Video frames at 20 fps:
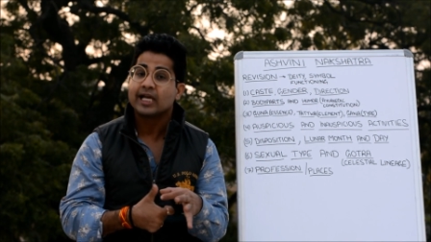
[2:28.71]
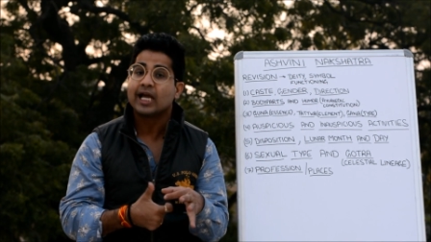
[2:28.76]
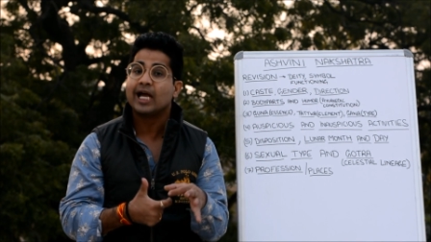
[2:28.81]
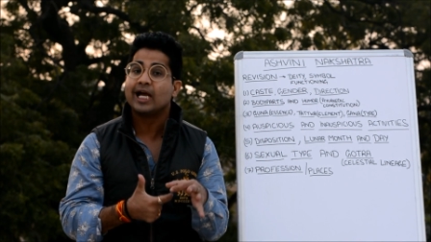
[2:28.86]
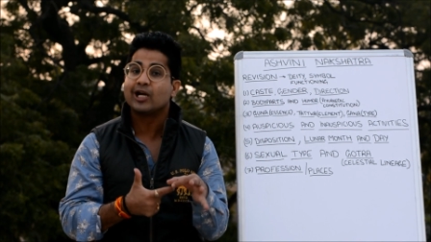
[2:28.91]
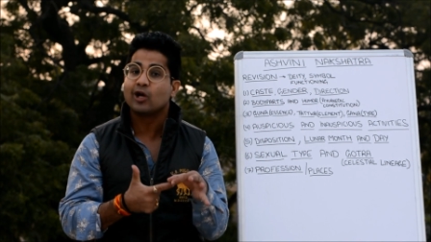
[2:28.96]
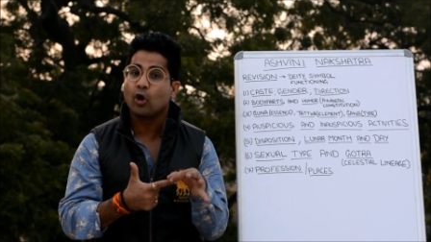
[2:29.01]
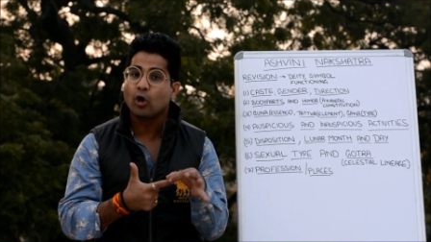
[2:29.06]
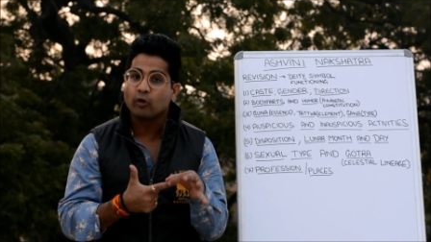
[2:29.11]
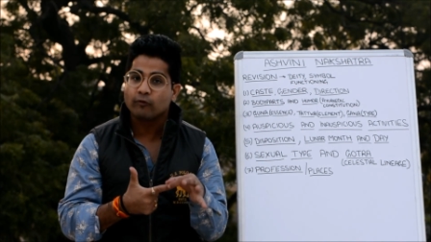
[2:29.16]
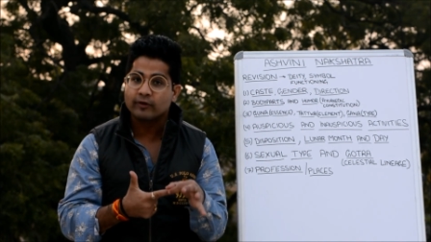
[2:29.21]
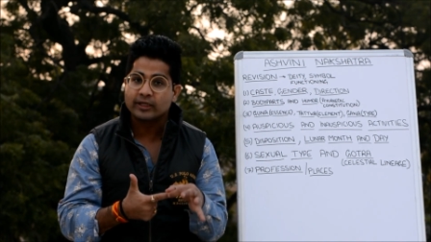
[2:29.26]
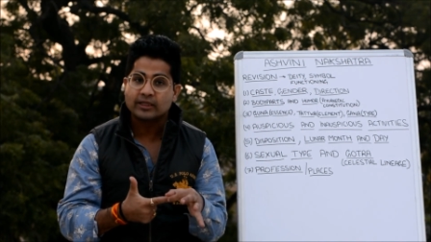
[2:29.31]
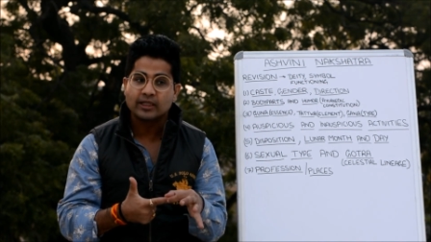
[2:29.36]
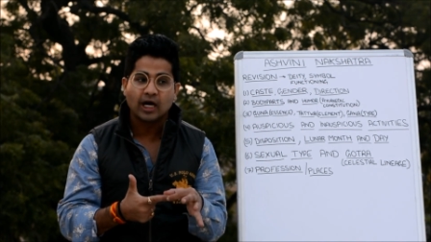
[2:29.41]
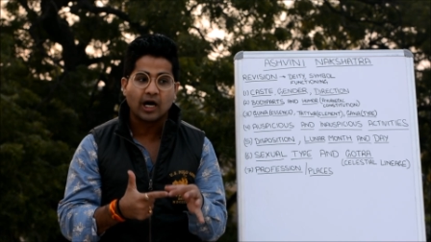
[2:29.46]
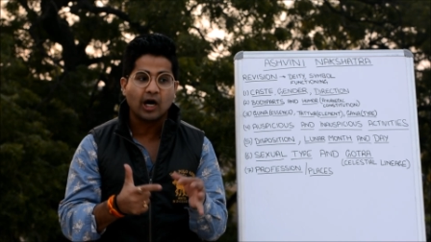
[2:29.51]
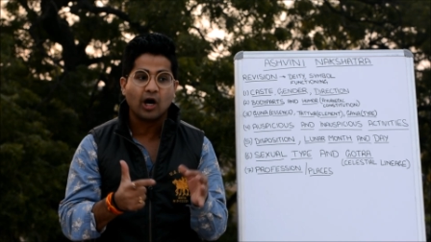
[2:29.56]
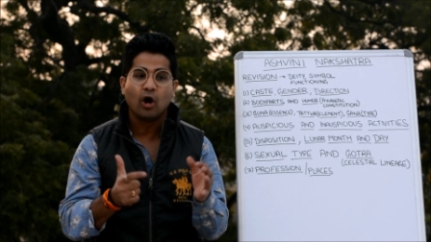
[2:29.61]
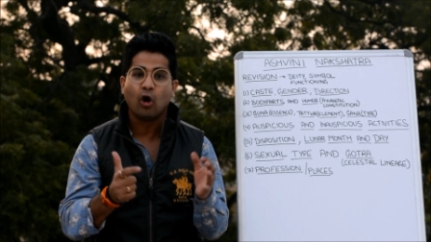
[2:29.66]
along with
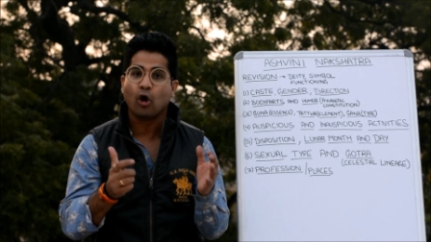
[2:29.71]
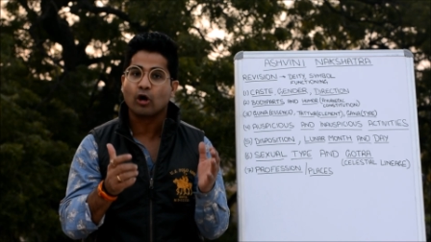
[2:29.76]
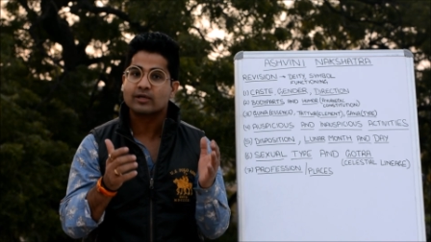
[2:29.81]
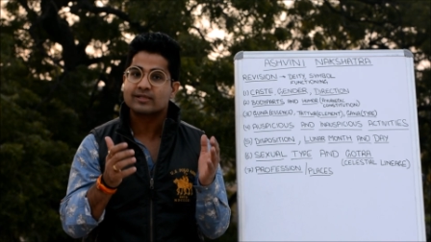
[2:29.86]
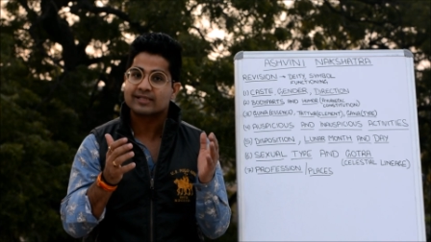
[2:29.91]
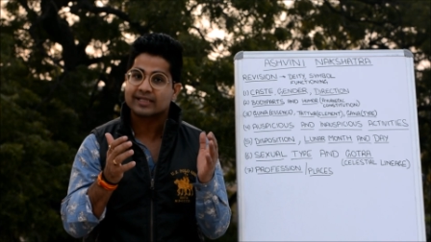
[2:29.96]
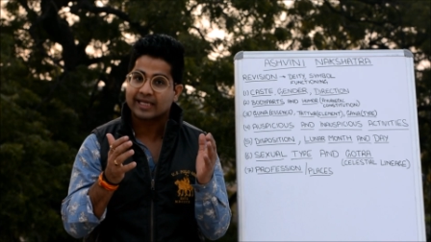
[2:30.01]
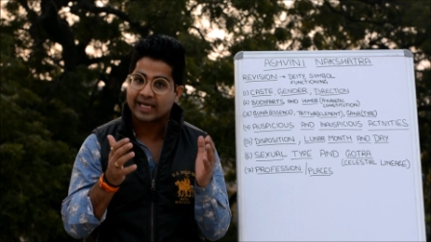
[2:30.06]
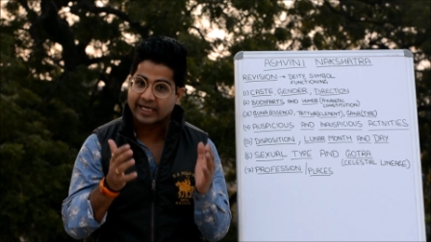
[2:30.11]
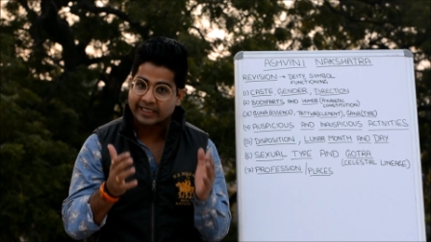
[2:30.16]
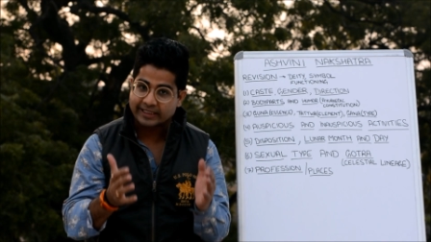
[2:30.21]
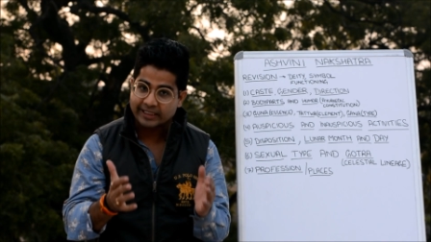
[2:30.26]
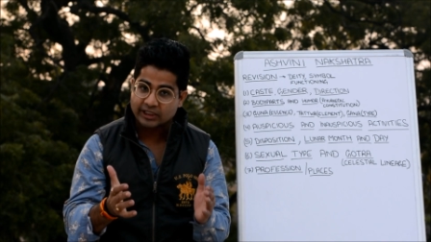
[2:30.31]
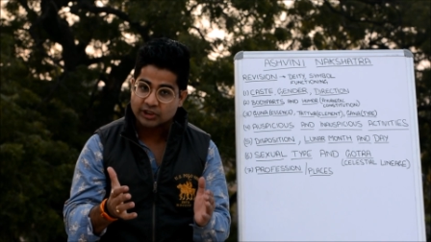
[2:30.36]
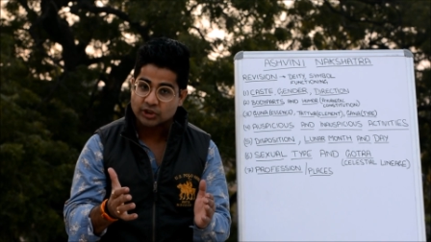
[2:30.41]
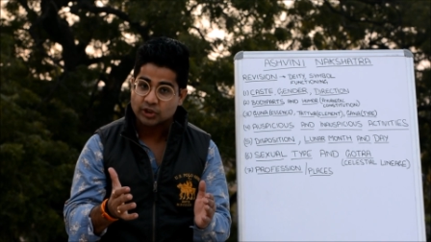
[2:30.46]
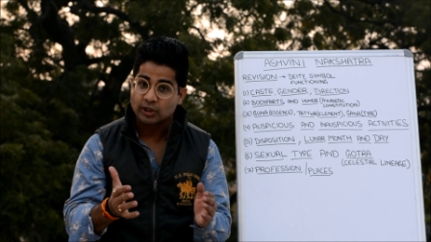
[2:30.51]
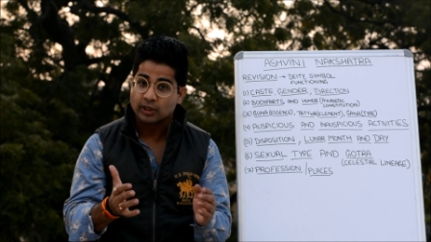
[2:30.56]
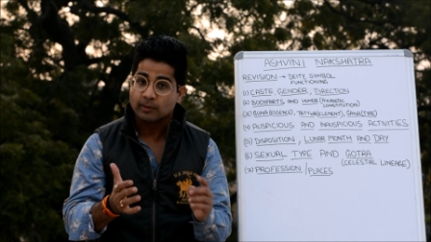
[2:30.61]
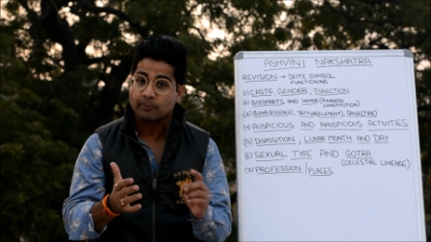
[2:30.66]
a horse
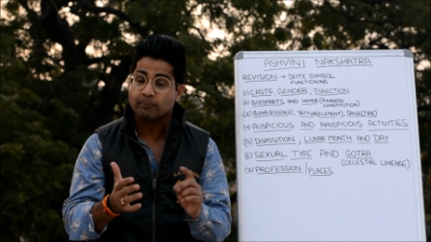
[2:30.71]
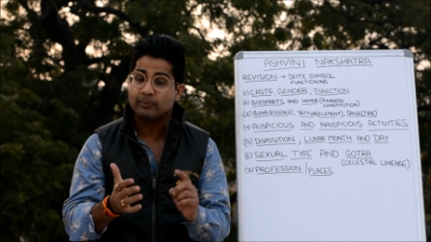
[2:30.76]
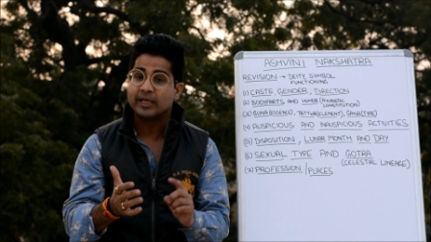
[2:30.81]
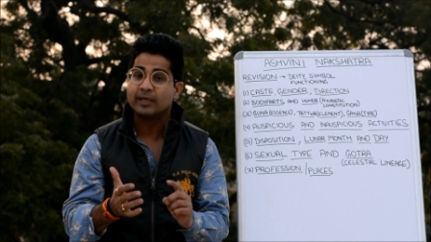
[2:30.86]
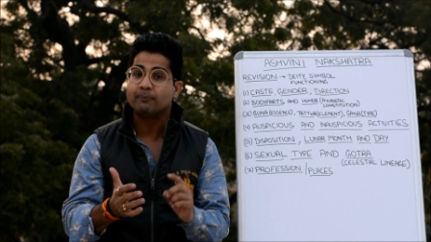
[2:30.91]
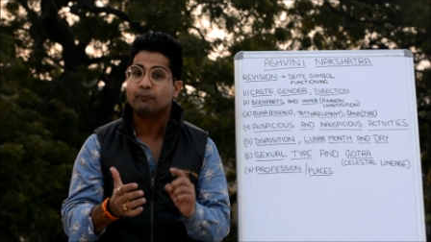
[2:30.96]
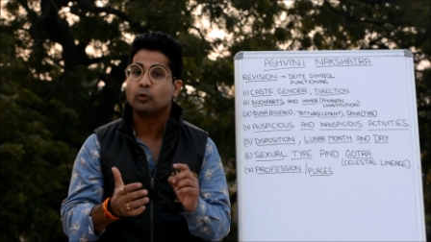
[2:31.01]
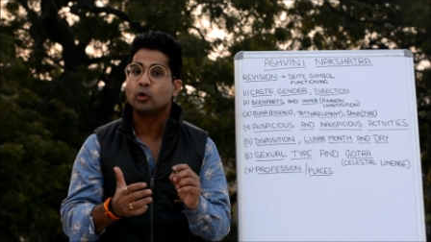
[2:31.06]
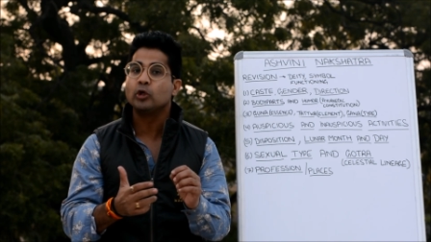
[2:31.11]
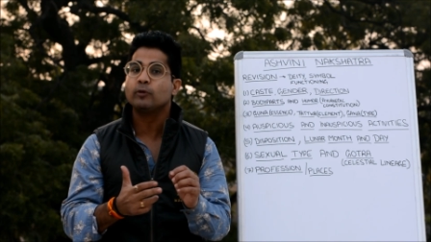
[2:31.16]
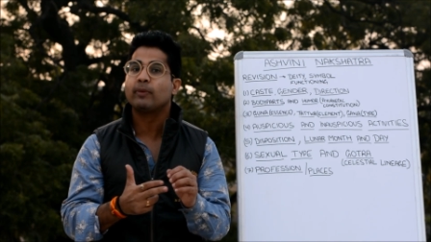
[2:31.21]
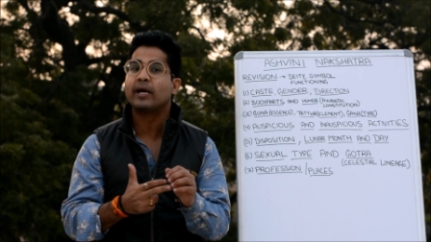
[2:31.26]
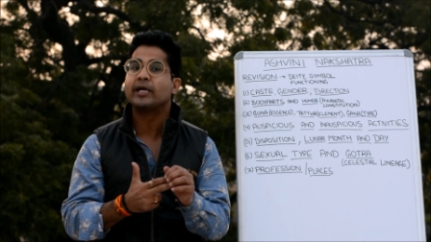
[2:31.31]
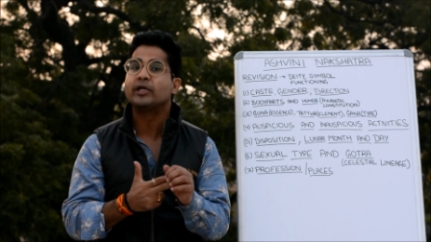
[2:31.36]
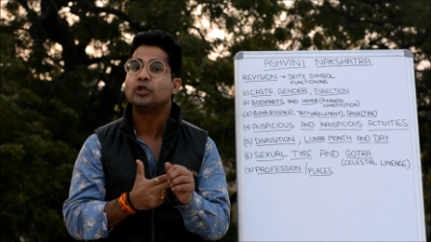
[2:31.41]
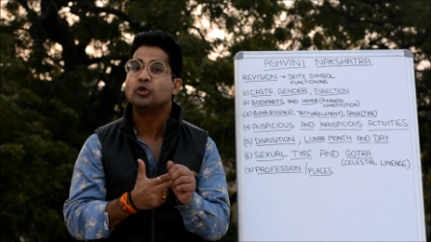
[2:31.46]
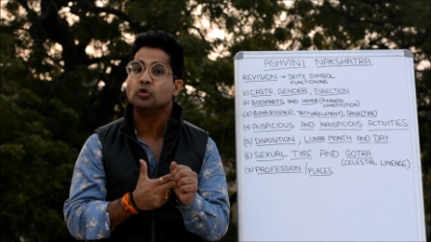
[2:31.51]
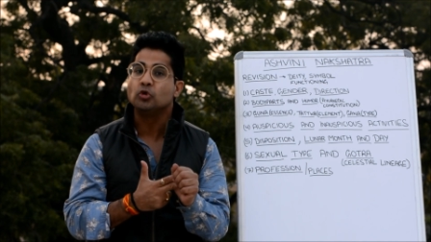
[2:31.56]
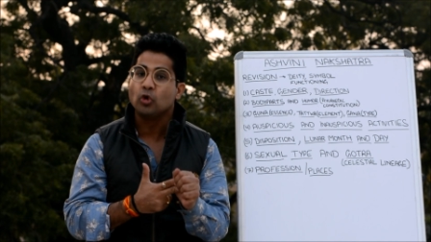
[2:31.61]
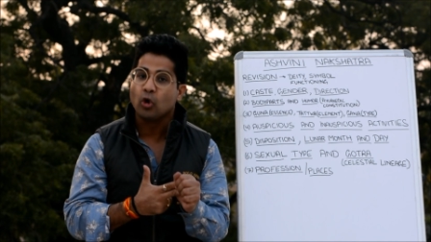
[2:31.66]
carriage being pulled by
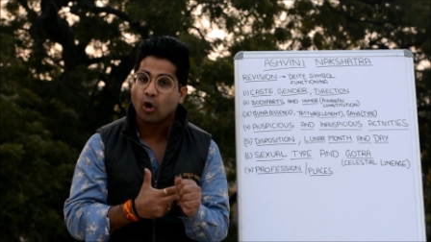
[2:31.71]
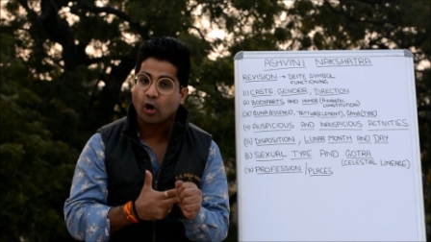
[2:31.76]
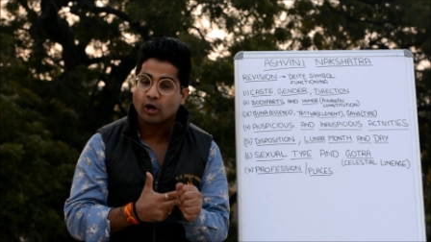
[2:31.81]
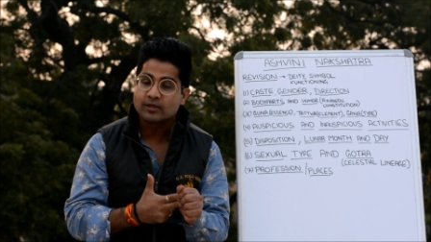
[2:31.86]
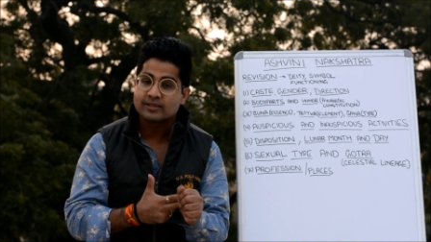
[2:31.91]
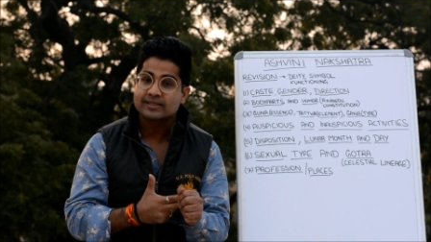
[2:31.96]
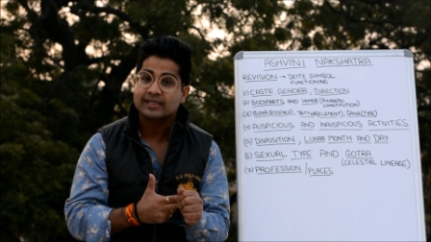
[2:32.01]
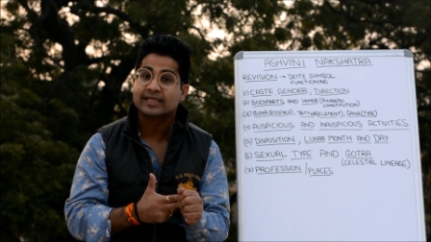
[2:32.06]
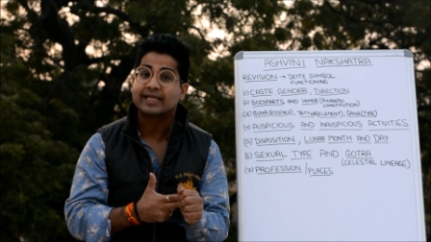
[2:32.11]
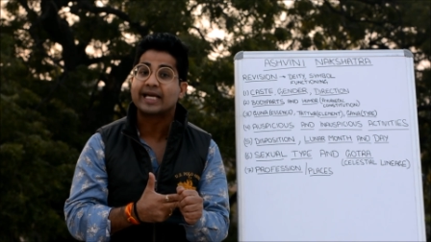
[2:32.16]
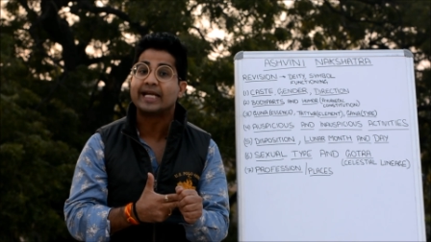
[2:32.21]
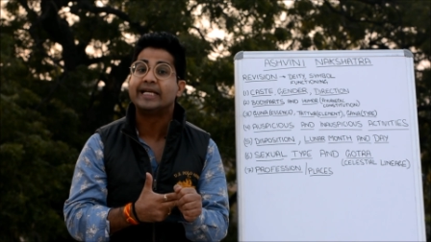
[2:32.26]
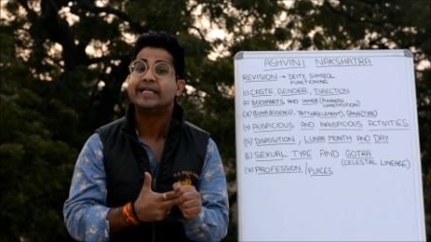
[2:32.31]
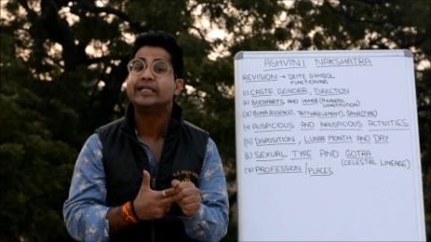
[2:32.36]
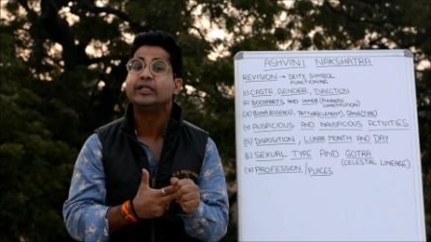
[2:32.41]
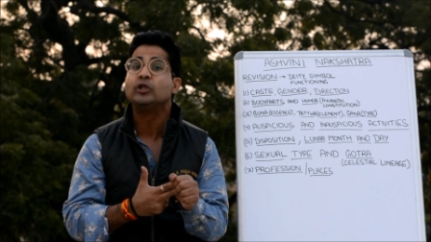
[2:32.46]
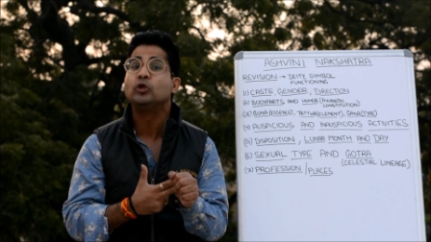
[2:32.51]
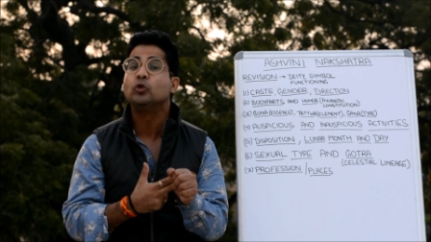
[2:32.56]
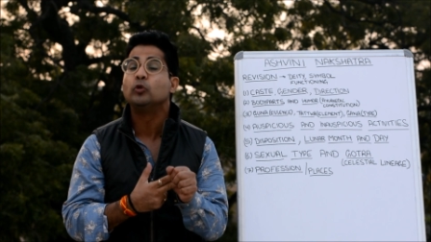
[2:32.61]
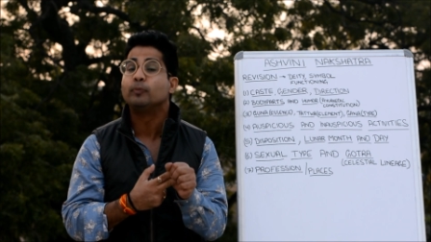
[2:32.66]
two horses
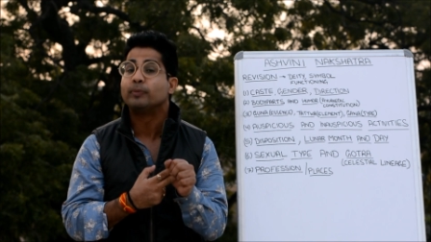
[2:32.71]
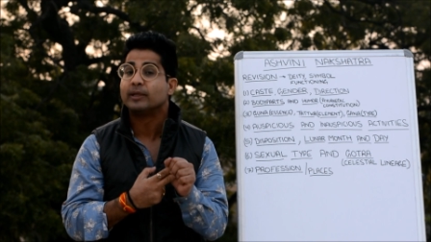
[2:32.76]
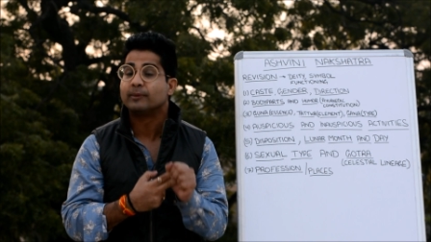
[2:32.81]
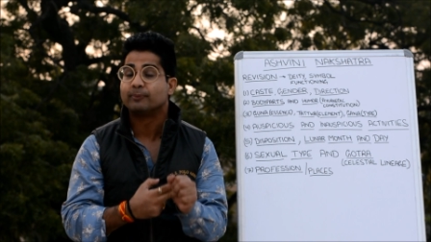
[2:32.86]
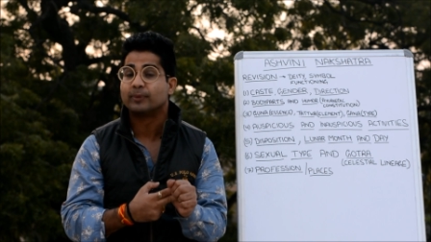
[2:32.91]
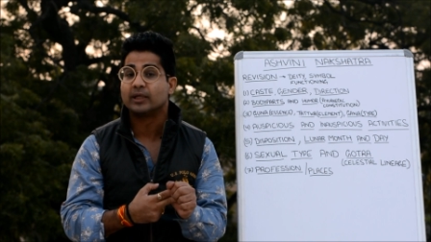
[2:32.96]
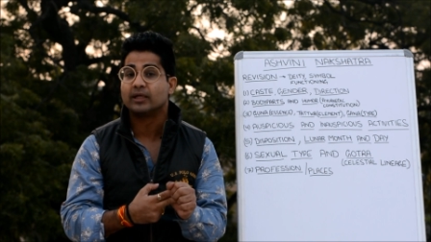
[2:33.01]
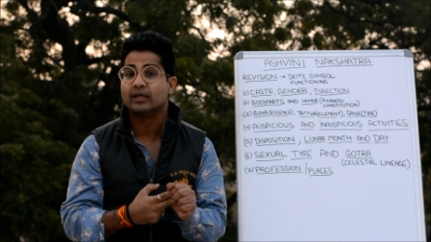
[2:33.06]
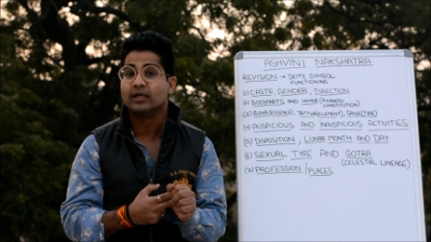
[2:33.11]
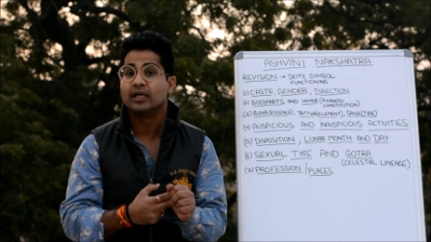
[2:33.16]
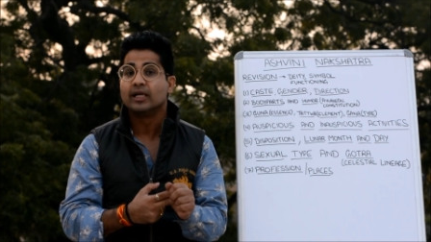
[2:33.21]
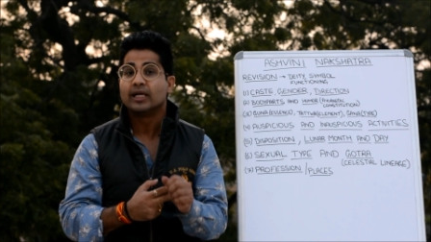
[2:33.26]
carrying two people.